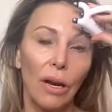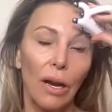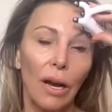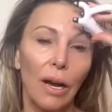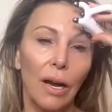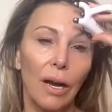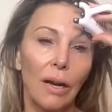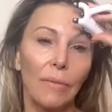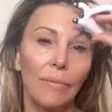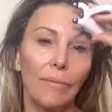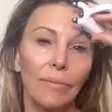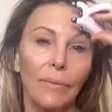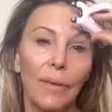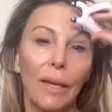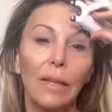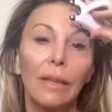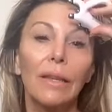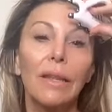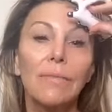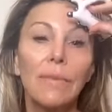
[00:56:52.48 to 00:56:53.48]

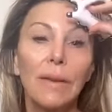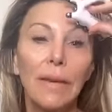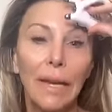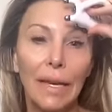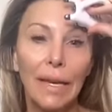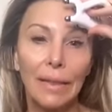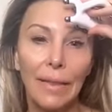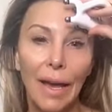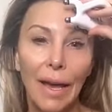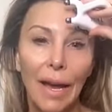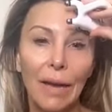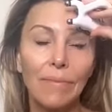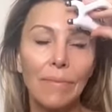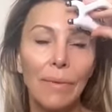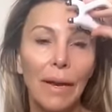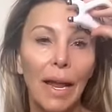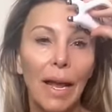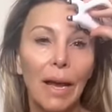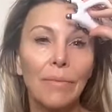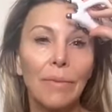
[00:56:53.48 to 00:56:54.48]
eliminate that.
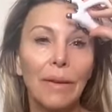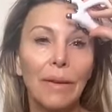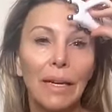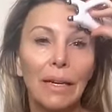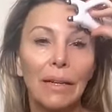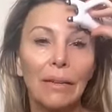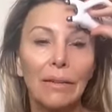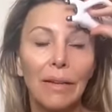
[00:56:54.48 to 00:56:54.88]
But how many